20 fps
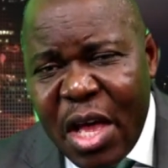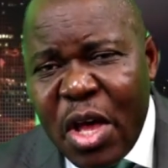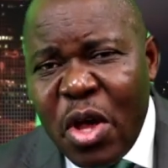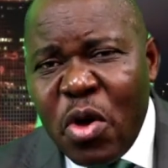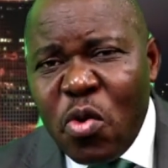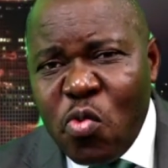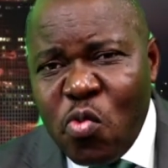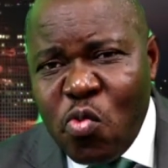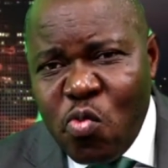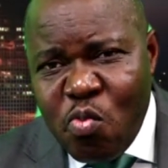
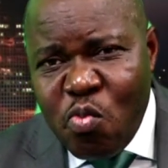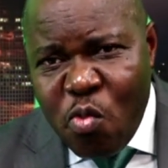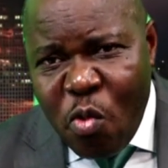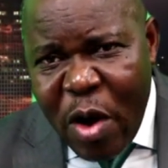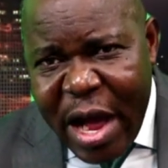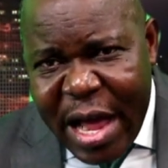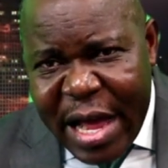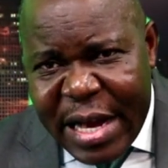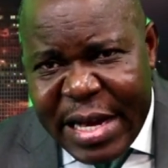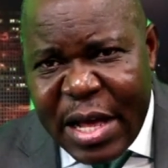
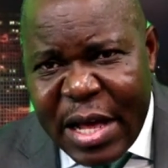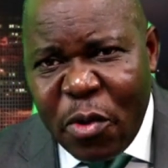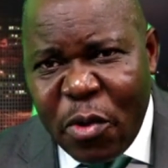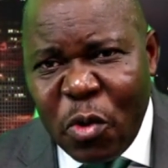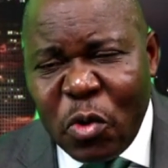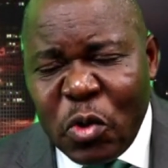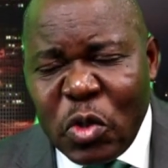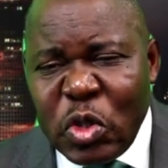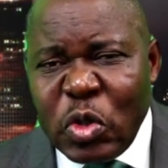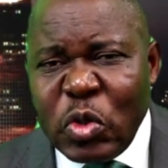where they
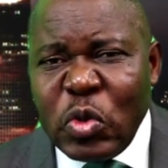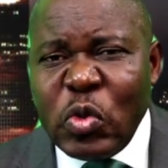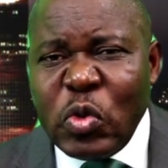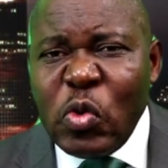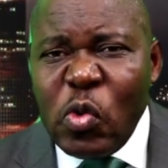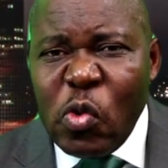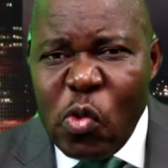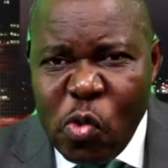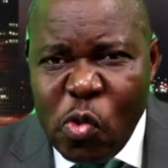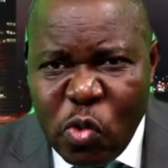go to,
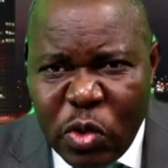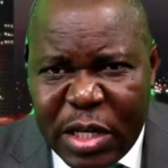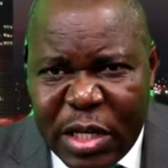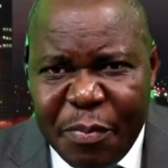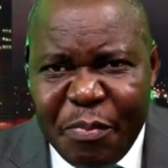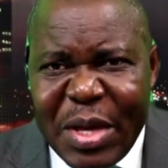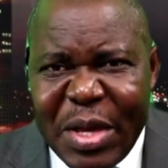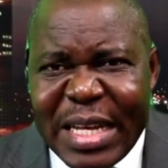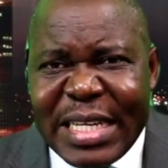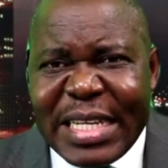who they
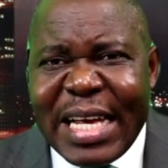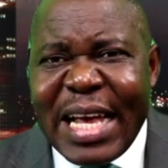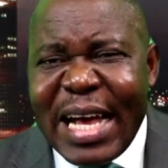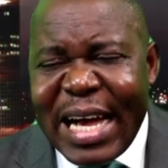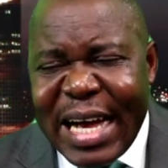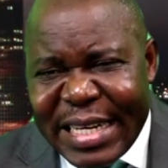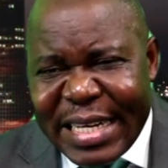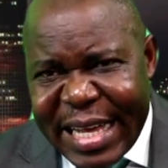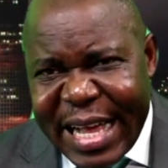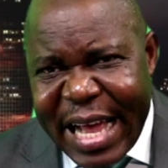meet,
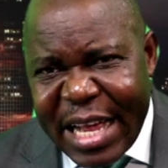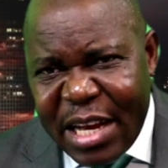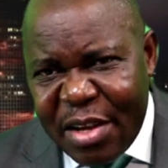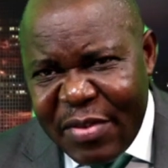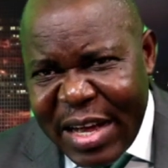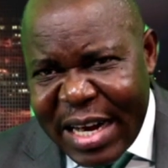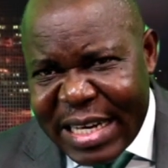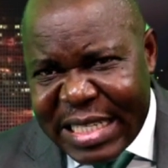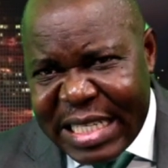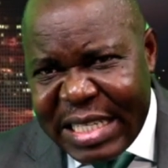and the kind of
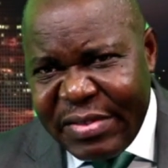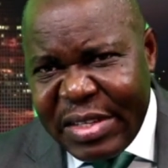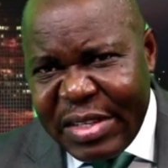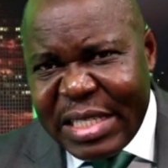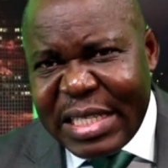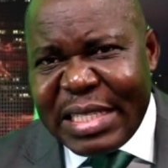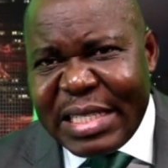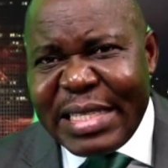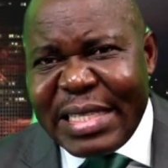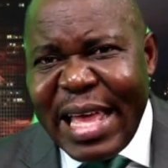
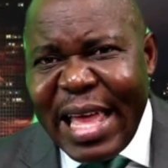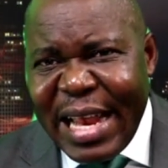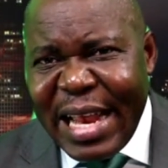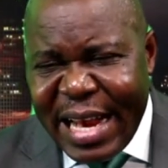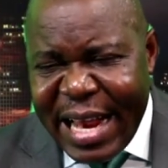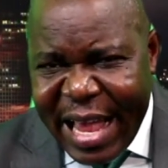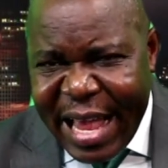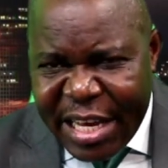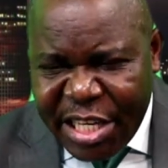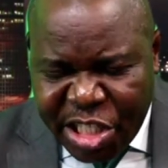activities they
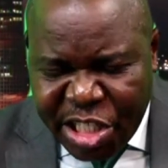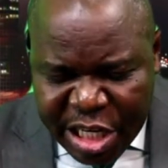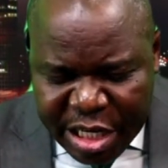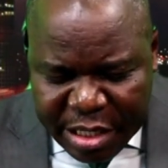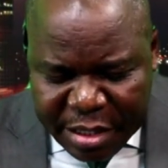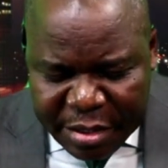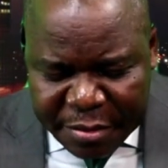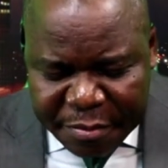engage in.